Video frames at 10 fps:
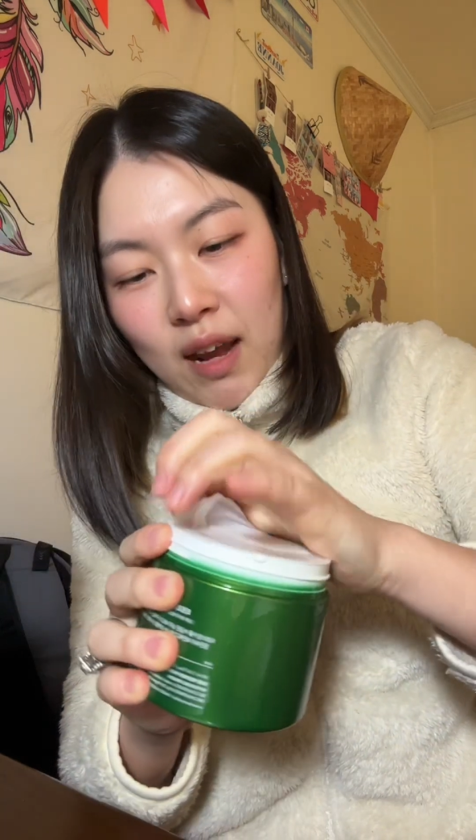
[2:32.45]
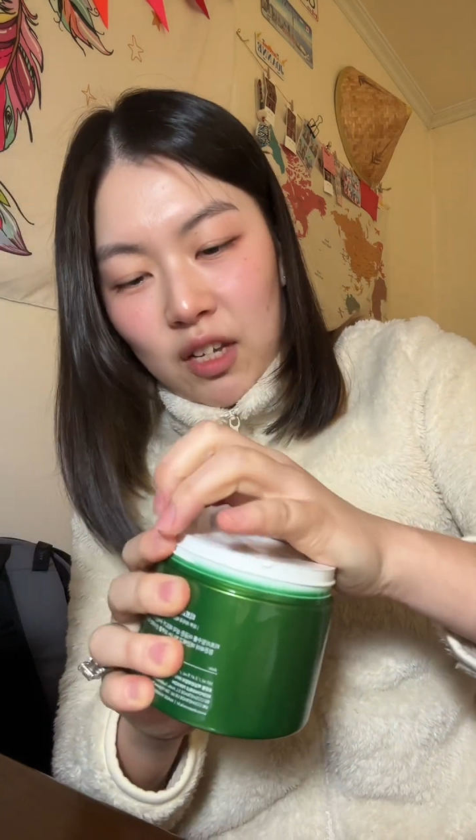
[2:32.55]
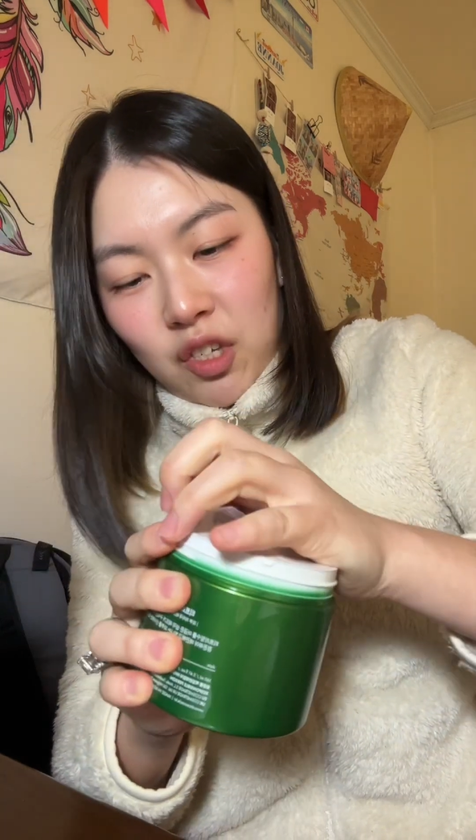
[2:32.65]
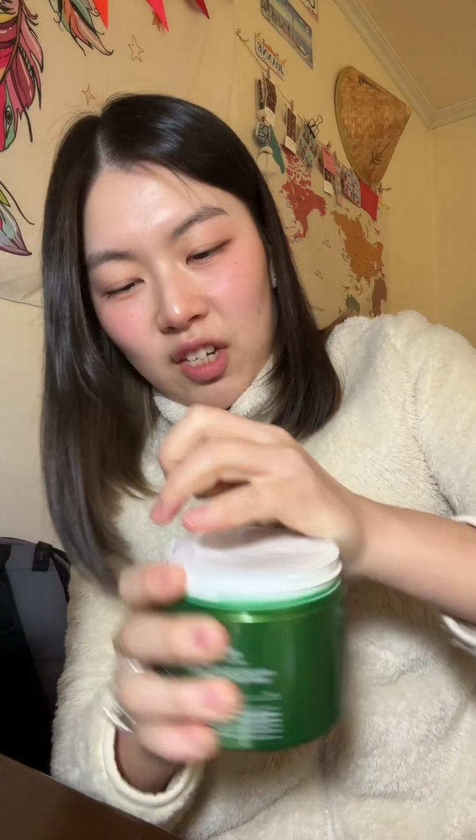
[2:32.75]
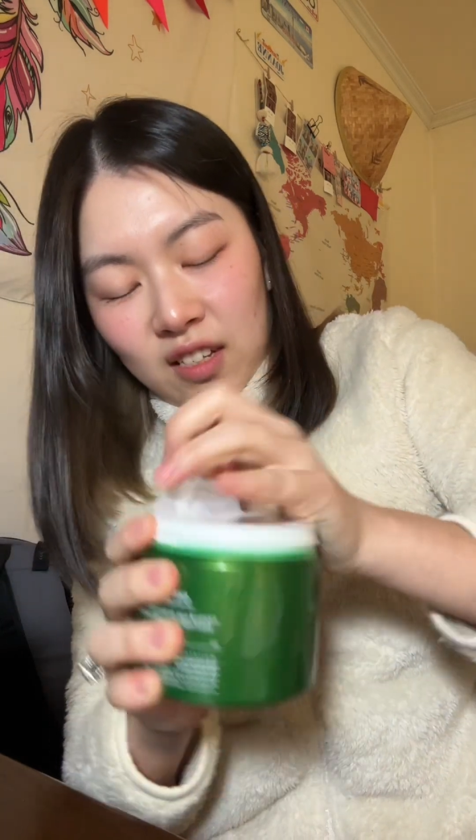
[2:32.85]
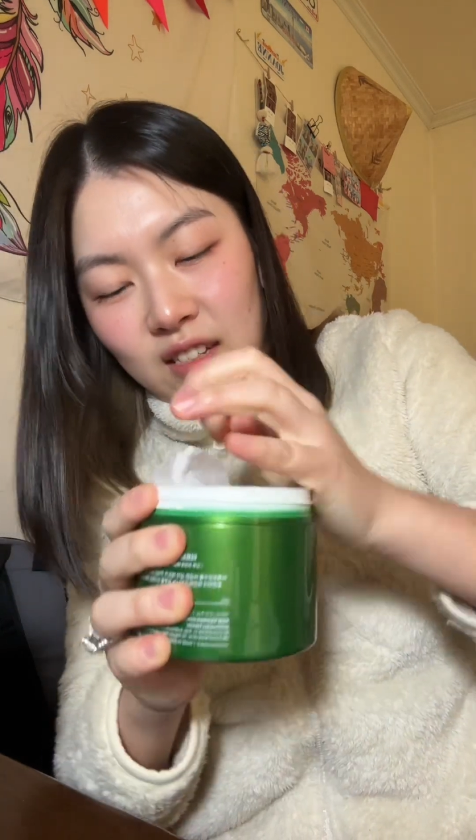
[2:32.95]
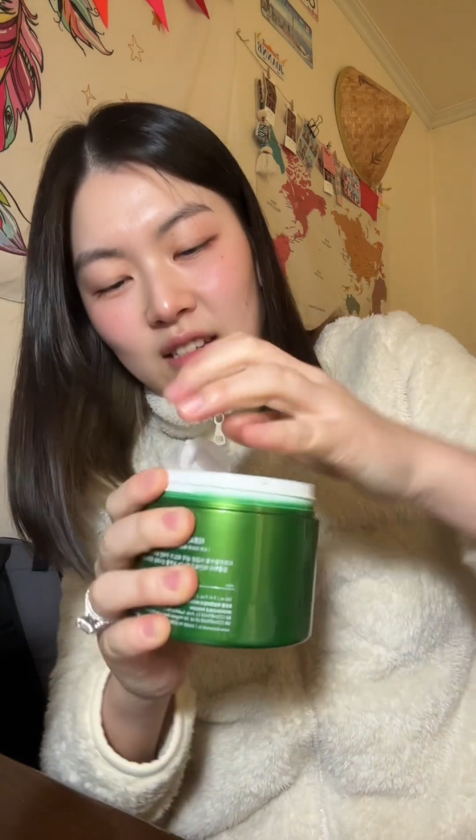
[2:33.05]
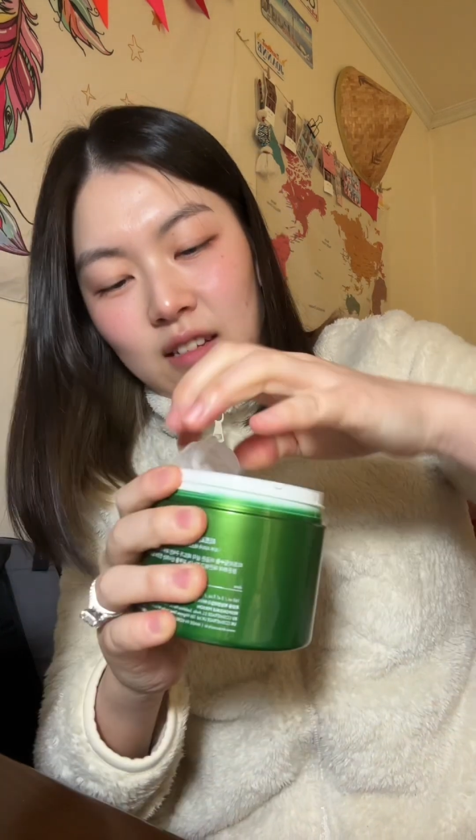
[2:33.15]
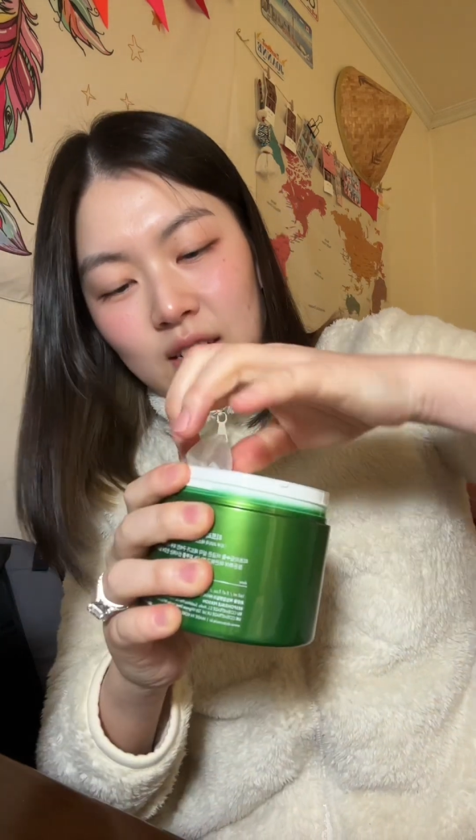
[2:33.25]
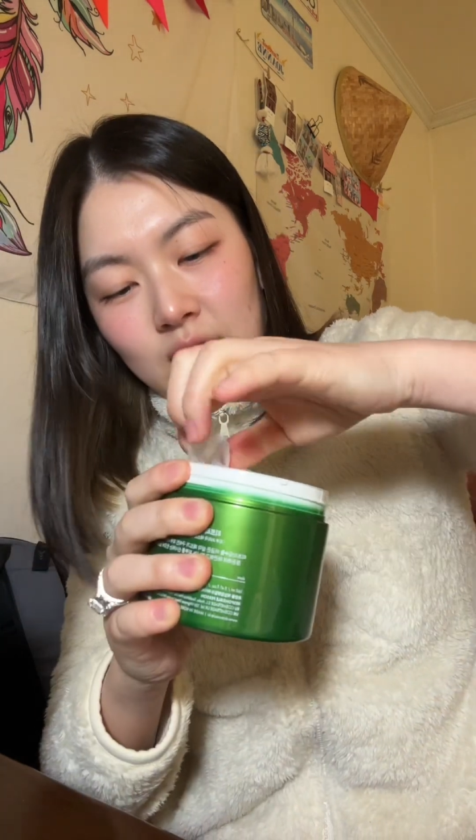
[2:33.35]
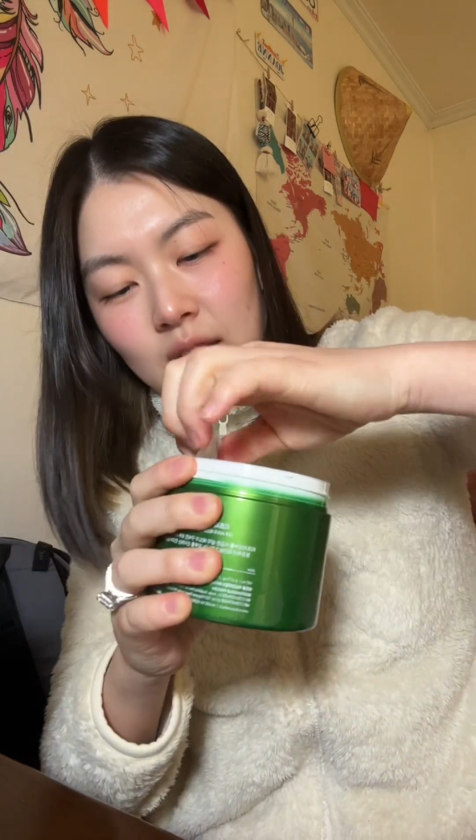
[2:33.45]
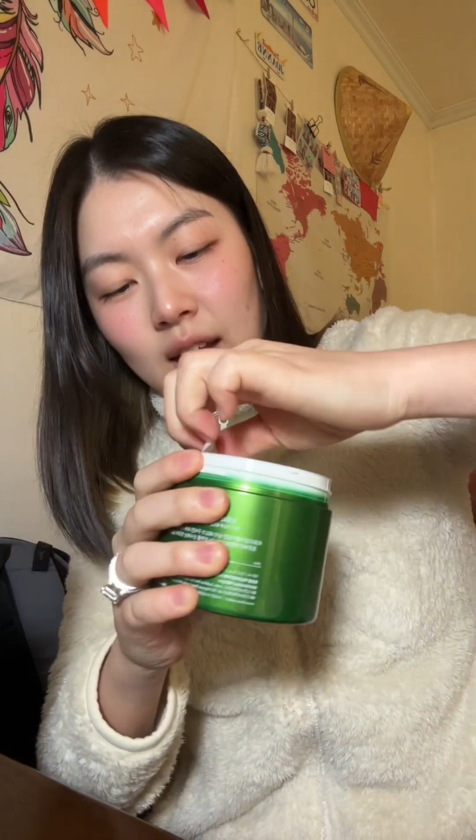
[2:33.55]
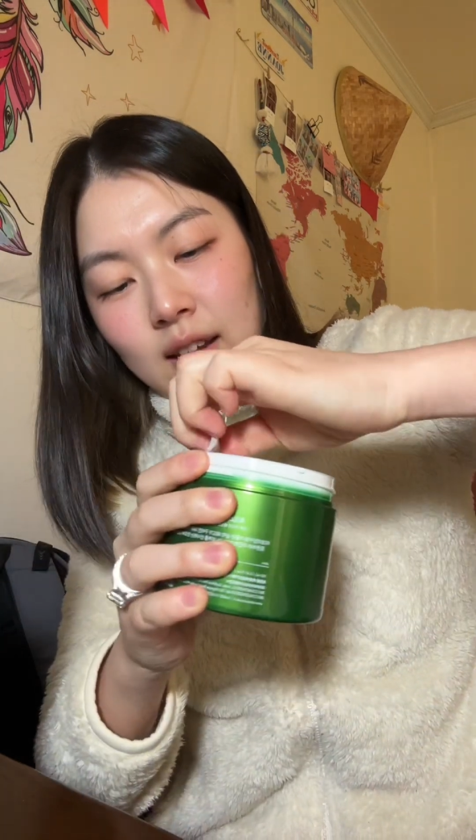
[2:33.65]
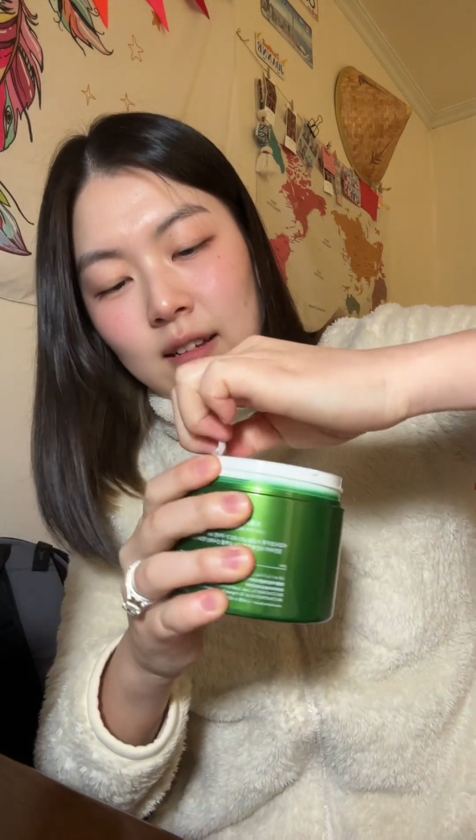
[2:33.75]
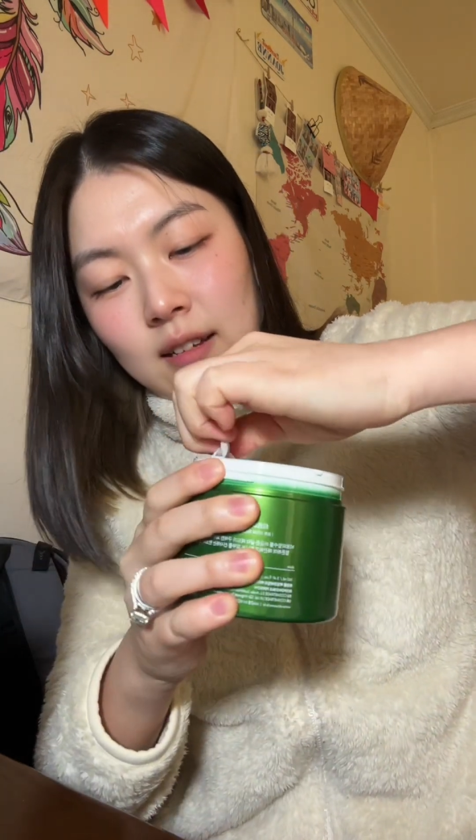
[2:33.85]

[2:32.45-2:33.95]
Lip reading: patches. Okay.